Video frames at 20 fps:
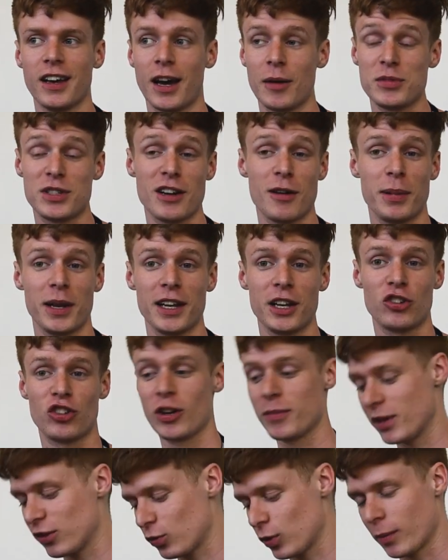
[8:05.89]
I'm terrible at the
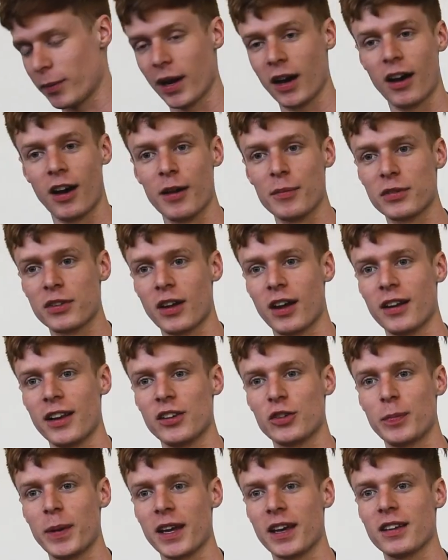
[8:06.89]
gym, that's why my arms aren't
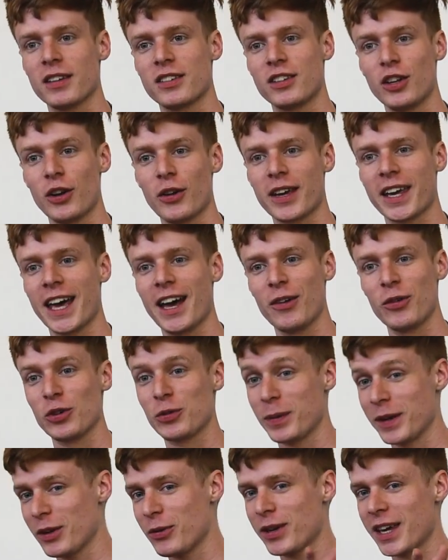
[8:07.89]
as big as Cowdles,
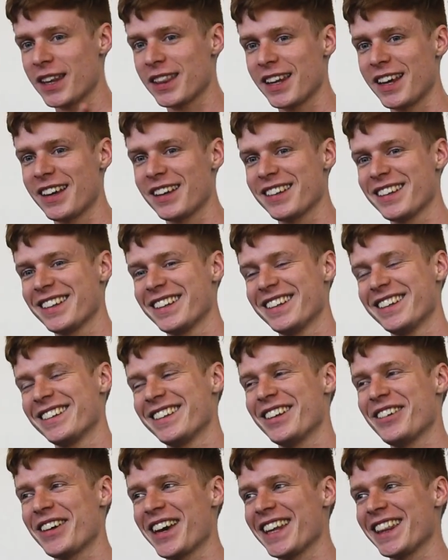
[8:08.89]
but they'll get there.
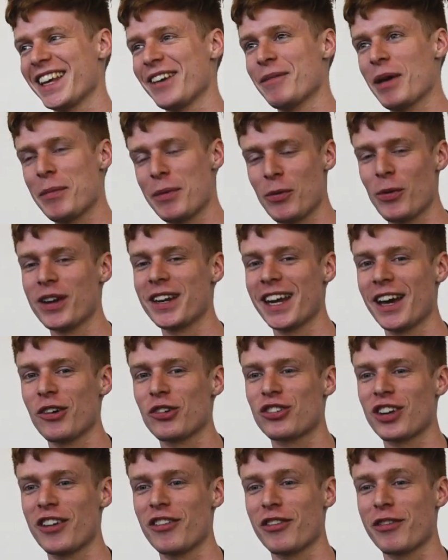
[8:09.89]
Maybe one day I'll
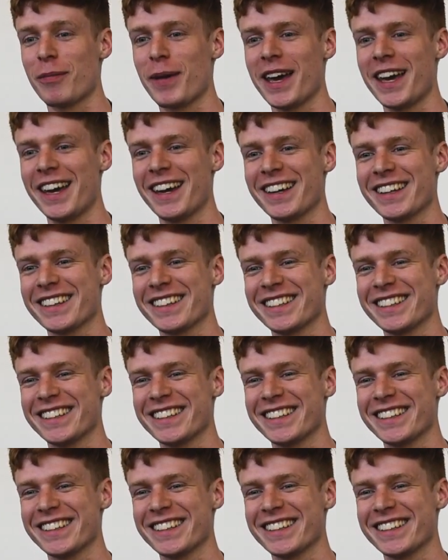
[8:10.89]
shave off my hair.